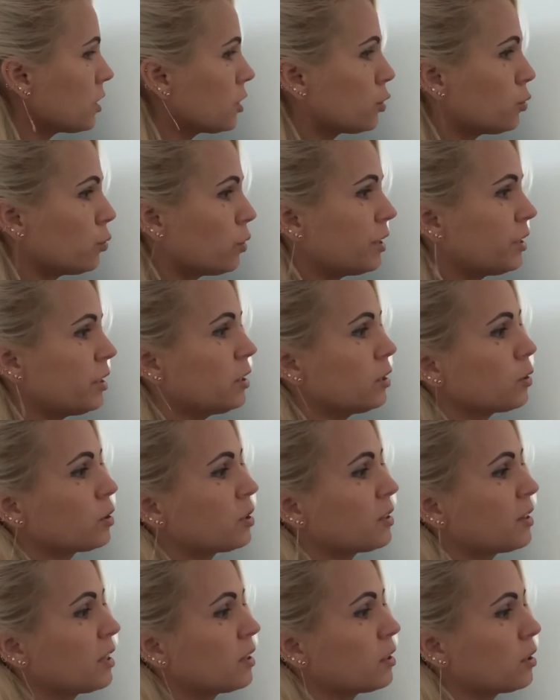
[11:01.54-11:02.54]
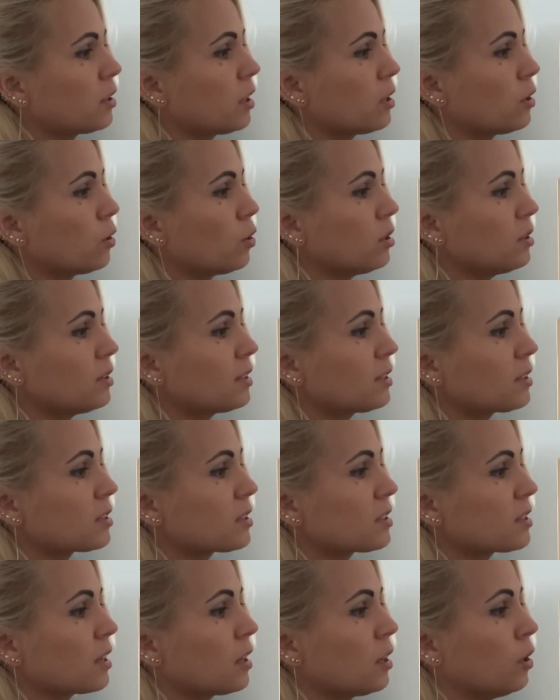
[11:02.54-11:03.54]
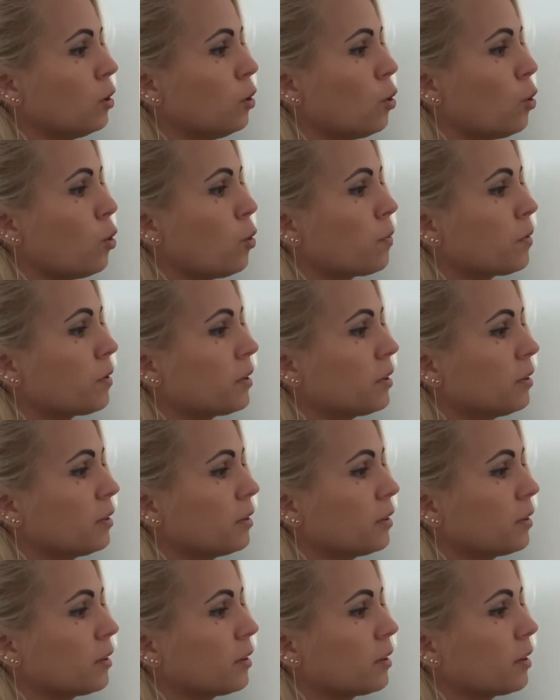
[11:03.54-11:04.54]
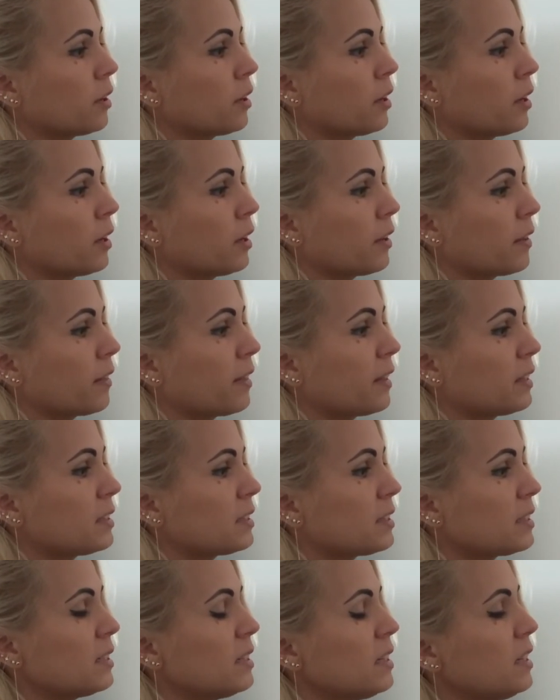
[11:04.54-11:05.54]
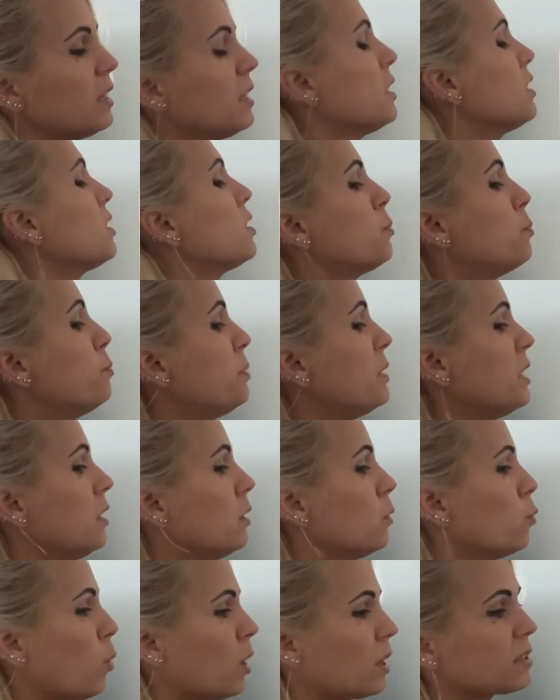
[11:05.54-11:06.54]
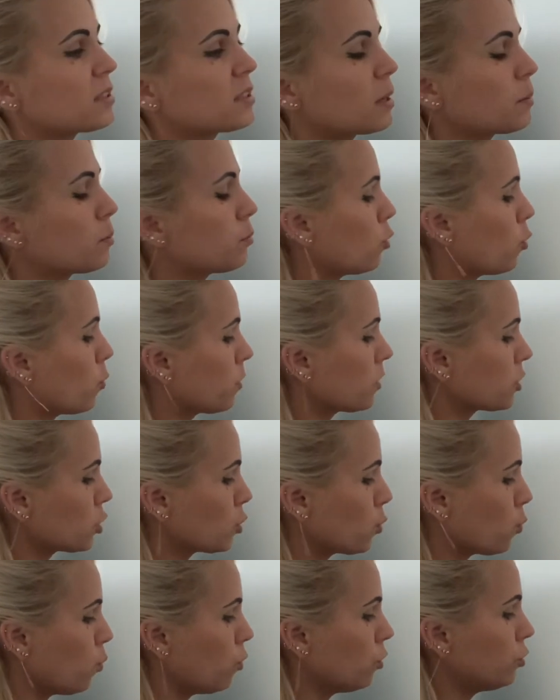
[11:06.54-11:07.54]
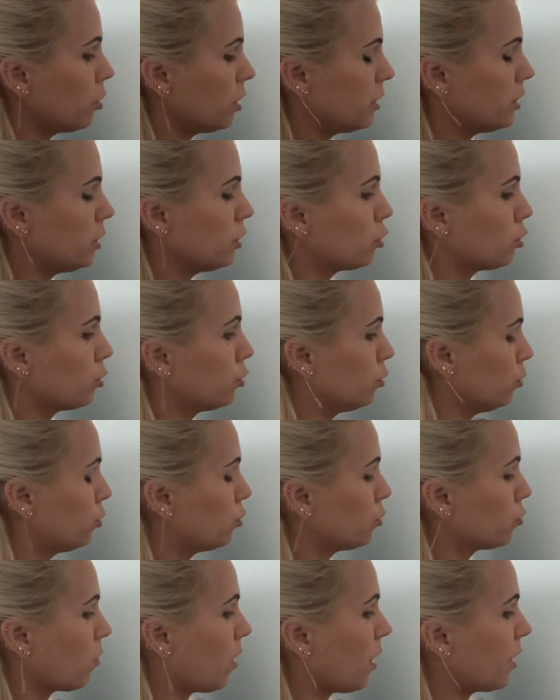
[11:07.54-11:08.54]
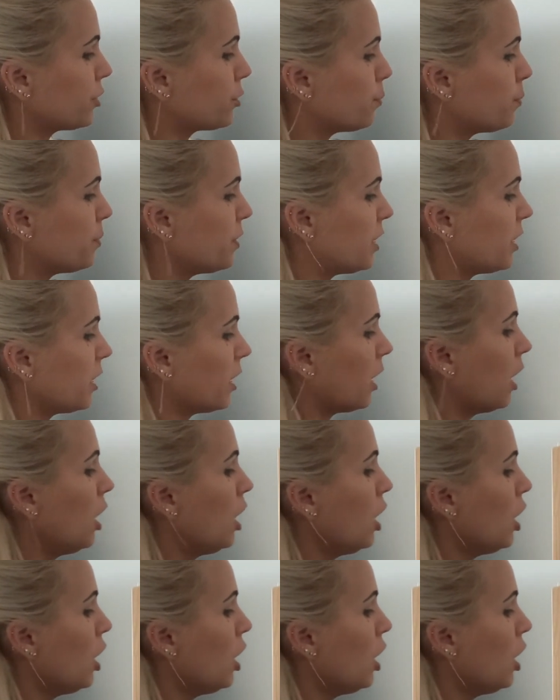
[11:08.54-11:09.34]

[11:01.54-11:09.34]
do I need? The note that is lower than C is B, one step lower. So what do I need to do to write B here?